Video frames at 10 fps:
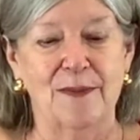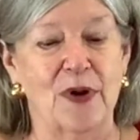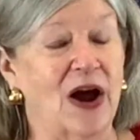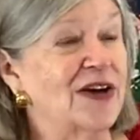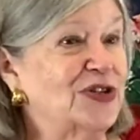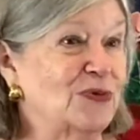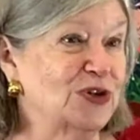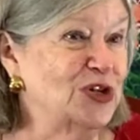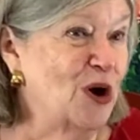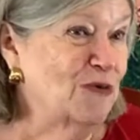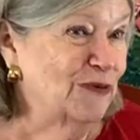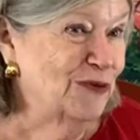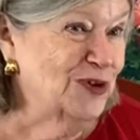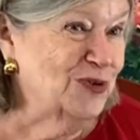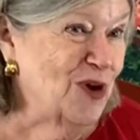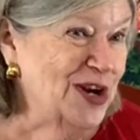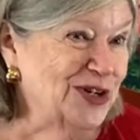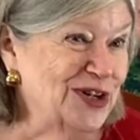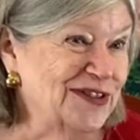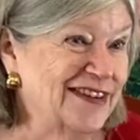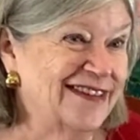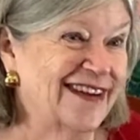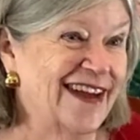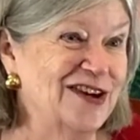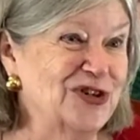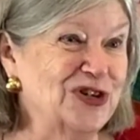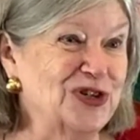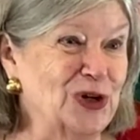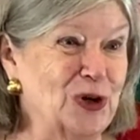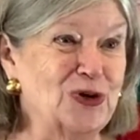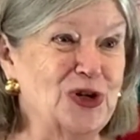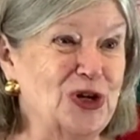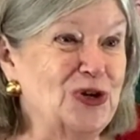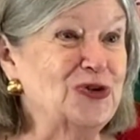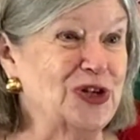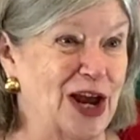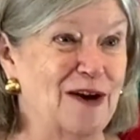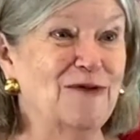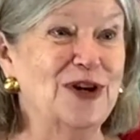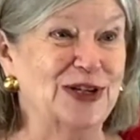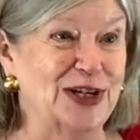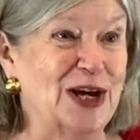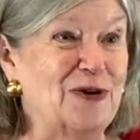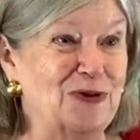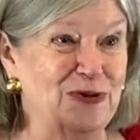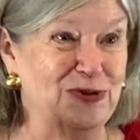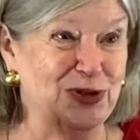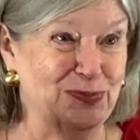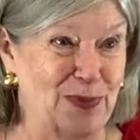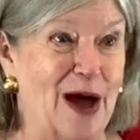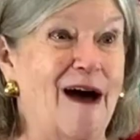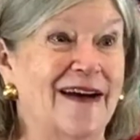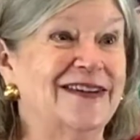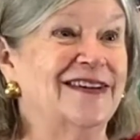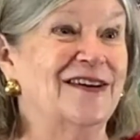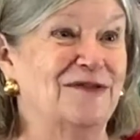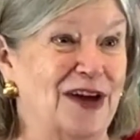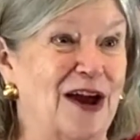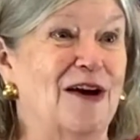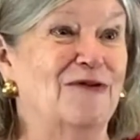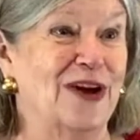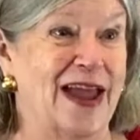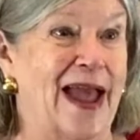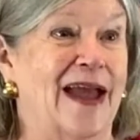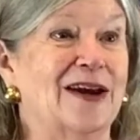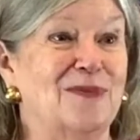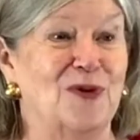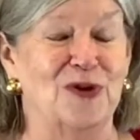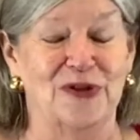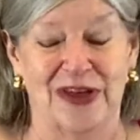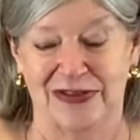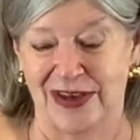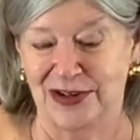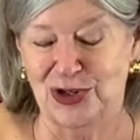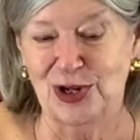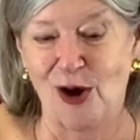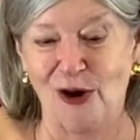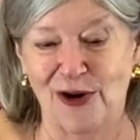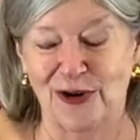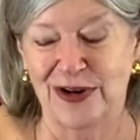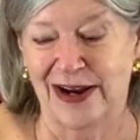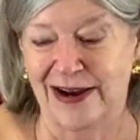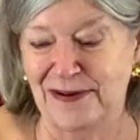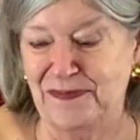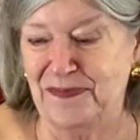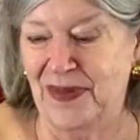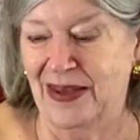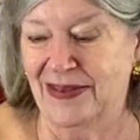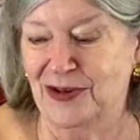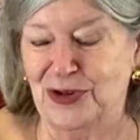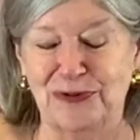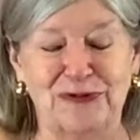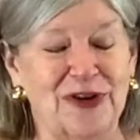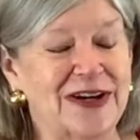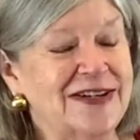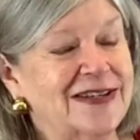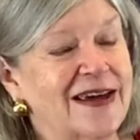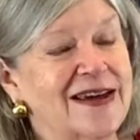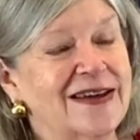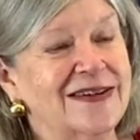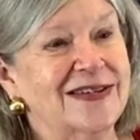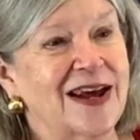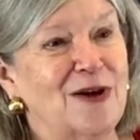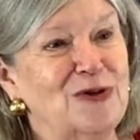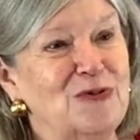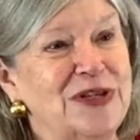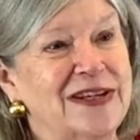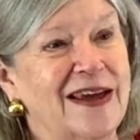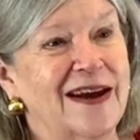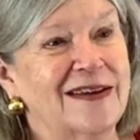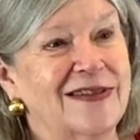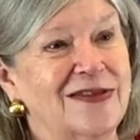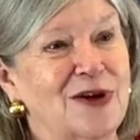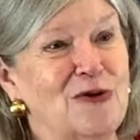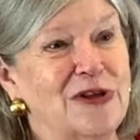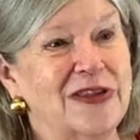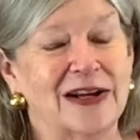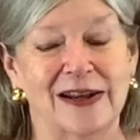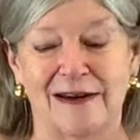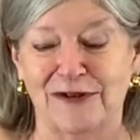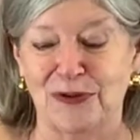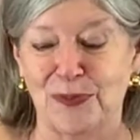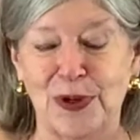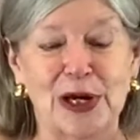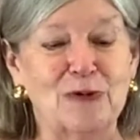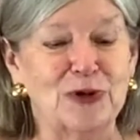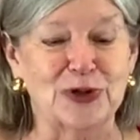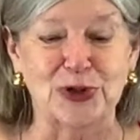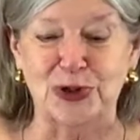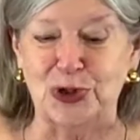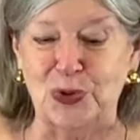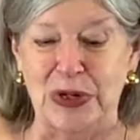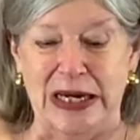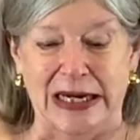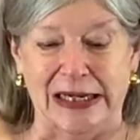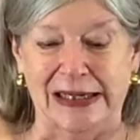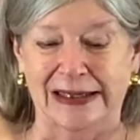Because there was no refrigeration, then the Cajuns learned to use every single spot of every animal that they slaughtered. There's a funny saying in South Louisiana that the only thing left of the pig was the squeak.